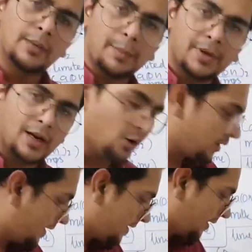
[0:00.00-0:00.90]
remember now,
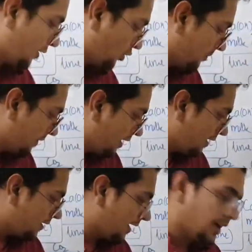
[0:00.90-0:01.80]
reason dekho.
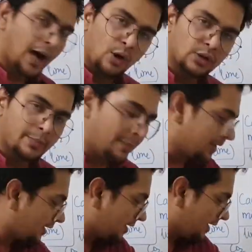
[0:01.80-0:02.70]
Trick, how to
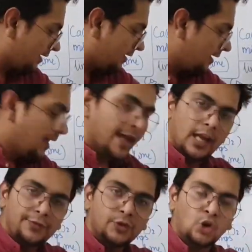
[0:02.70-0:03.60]
remember the trick?
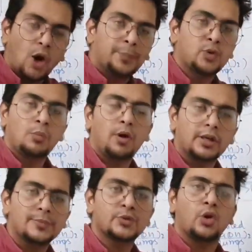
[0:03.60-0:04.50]
If top to
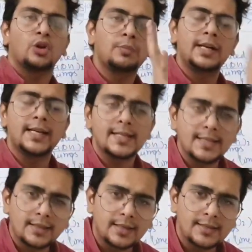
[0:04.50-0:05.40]
bottom solubility is
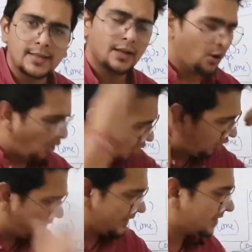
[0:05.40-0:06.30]
increasing,
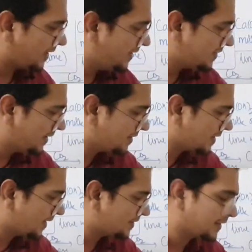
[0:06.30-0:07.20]
always the reason is
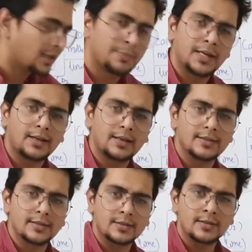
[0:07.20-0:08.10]
lattice enthalpy
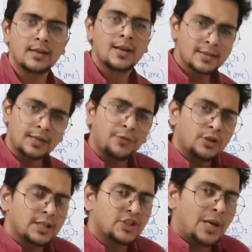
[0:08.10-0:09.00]
decreases. Sir, for
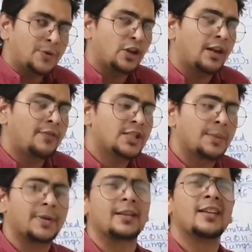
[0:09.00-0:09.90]
this chapter or every
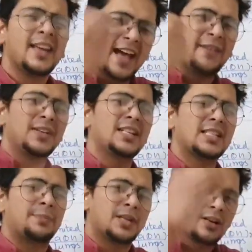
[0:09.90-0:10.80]
chapter? every
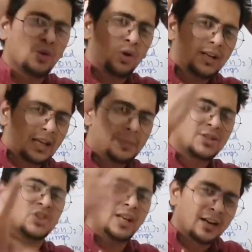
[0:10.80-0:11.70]
chapter in whole
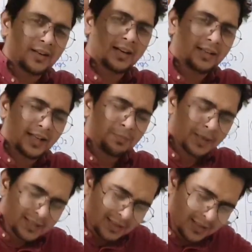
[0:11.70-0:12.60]
chemistry
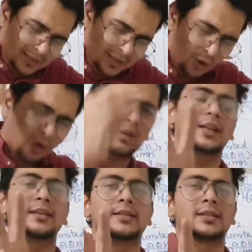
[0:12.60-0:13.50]
110% this is the
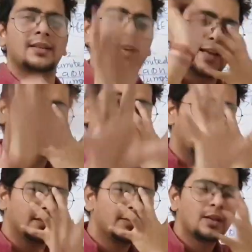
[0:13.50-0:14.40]
only reason
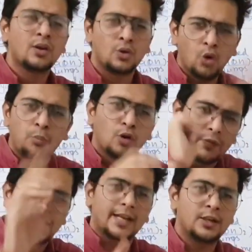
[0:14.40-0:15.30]
guaranteed no book
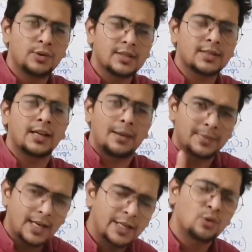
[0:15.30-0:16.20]
will tell you this thing i'm
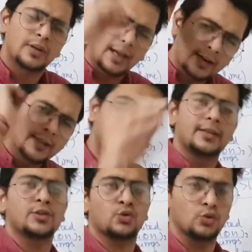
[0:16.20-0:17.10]
telling you guaranteed
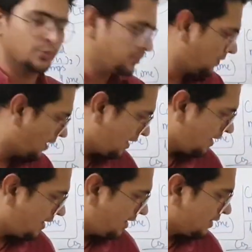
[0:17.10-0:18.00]
is true
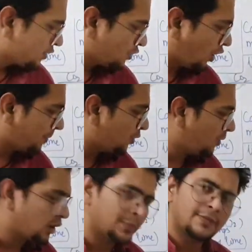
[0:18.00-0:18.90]
so top to
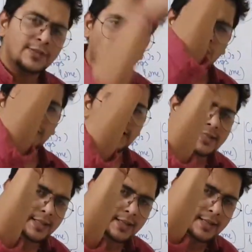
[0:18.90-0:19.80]
bottom if the solubility
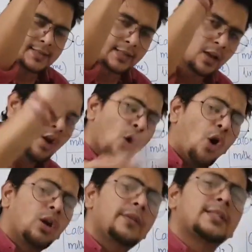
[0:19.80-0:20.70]
is increasing
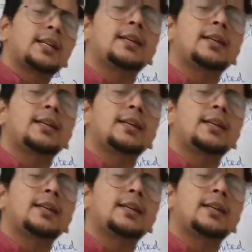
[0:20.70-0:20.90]
always the